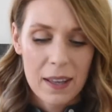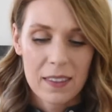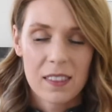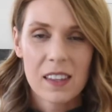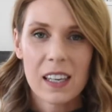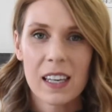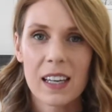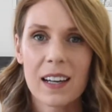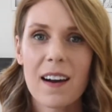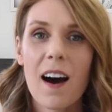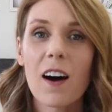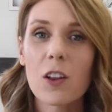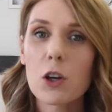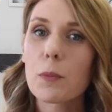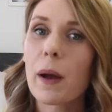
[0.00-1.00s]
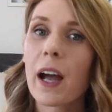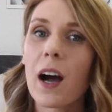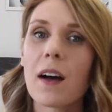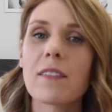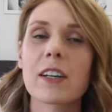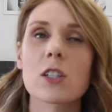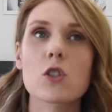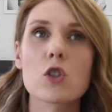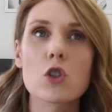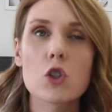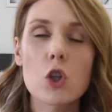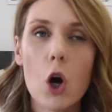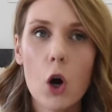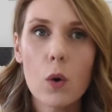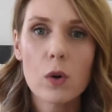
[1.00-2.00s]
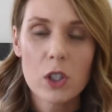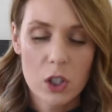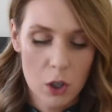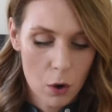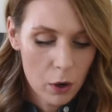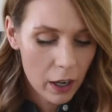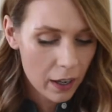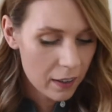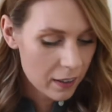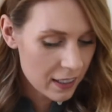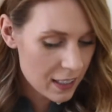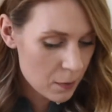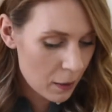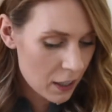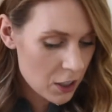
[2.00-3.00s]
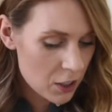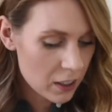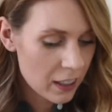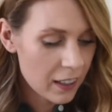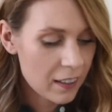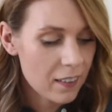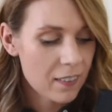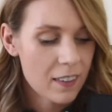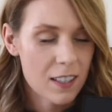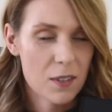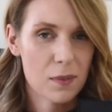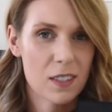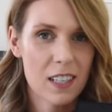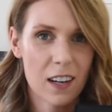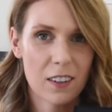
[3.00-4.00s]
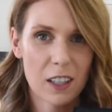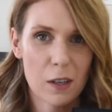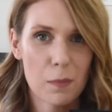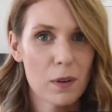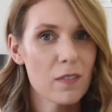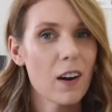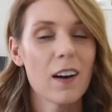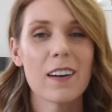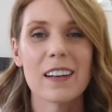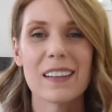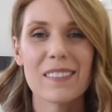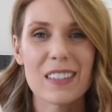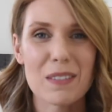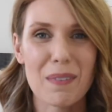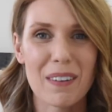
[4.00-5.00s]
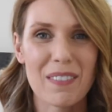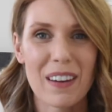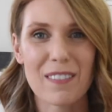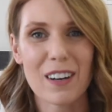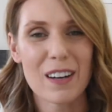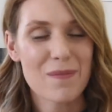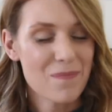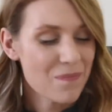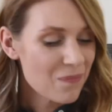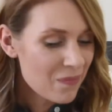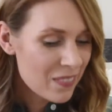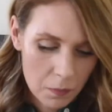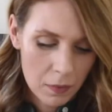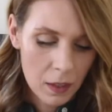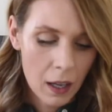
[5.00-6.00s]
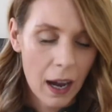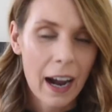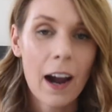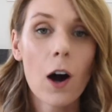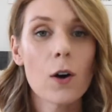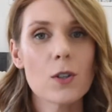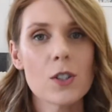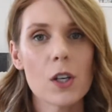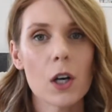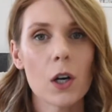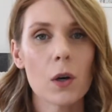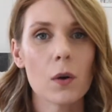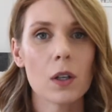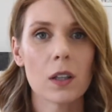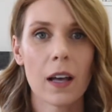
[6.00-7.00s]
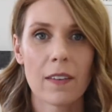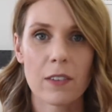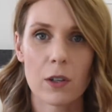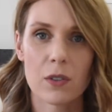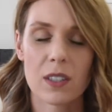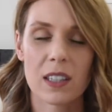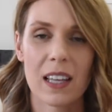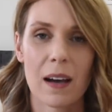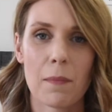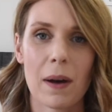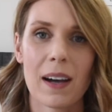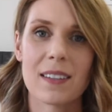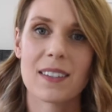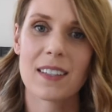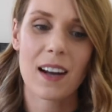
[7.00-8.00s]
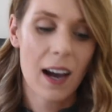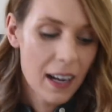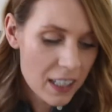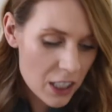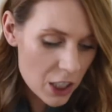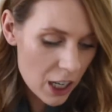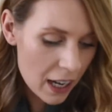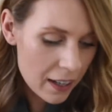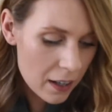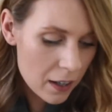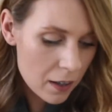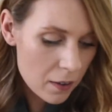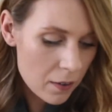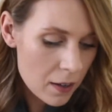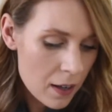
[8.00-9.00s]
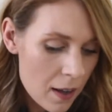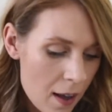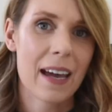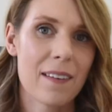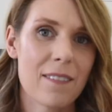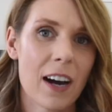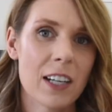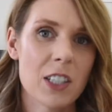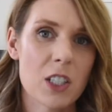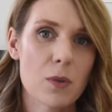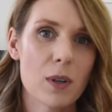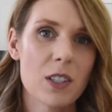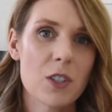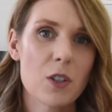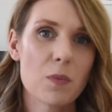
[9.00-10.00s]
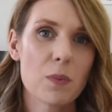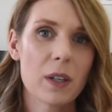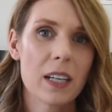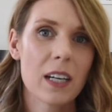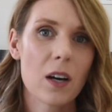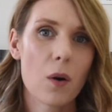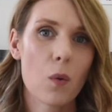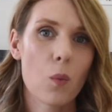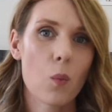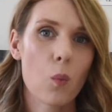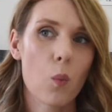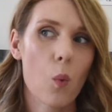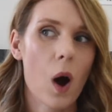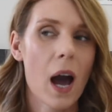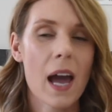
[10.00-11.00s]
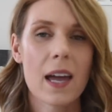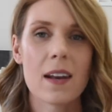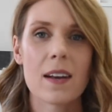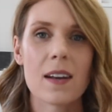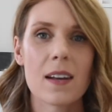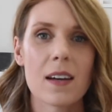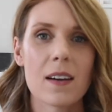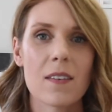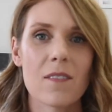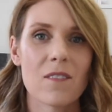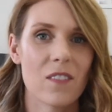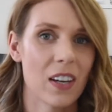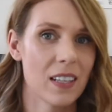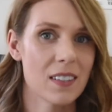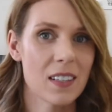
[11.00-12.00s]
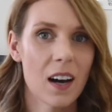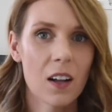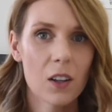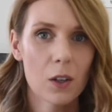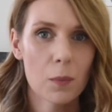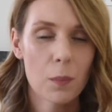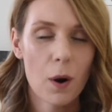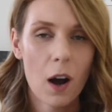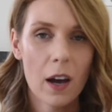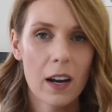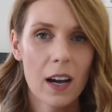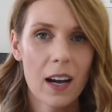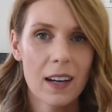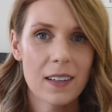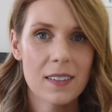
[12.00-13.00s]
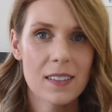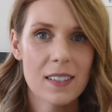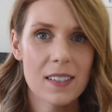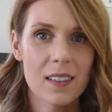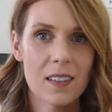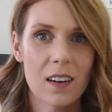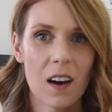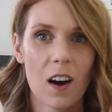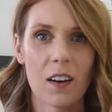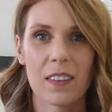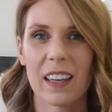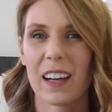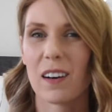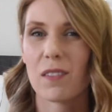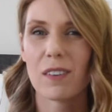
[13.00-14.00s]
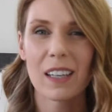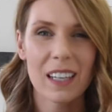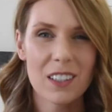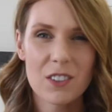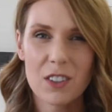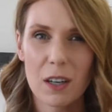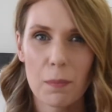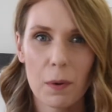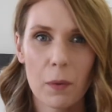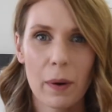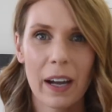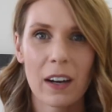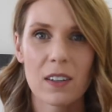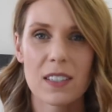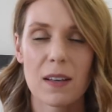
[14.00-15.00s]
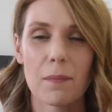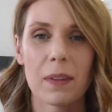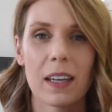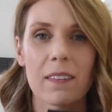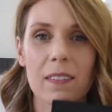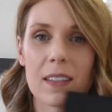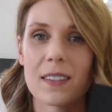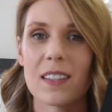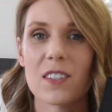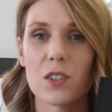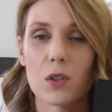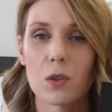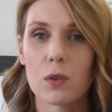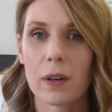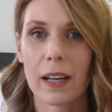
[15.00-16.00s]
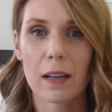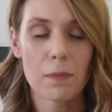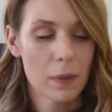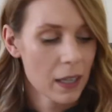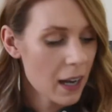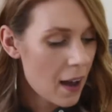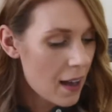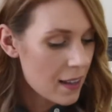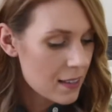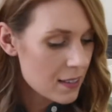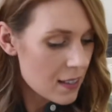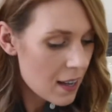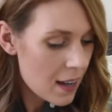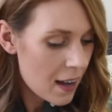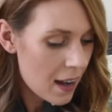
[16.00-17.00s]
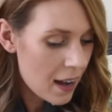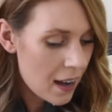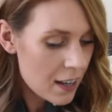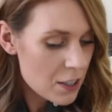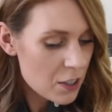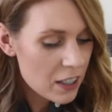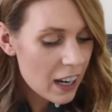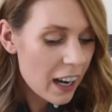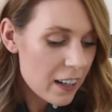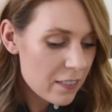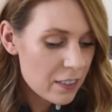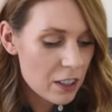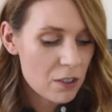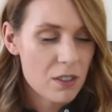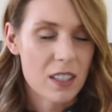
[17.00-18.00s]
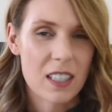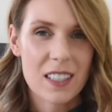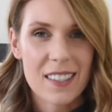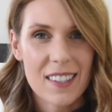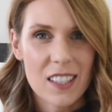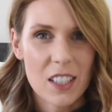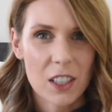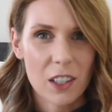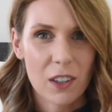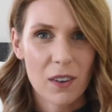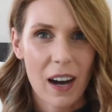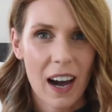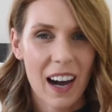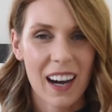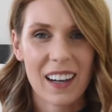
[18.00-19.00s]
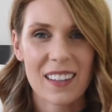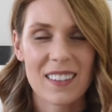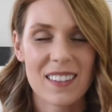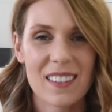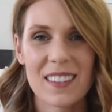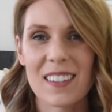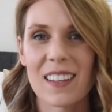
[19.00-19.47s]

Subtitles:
The color payoff is so good, especially this one down here, Provocative. It's my favorite. I also love using them as an eyeshadow. If I just want to bring one base color product on like a weekend trip away or something, this is great because you can kind of use these two as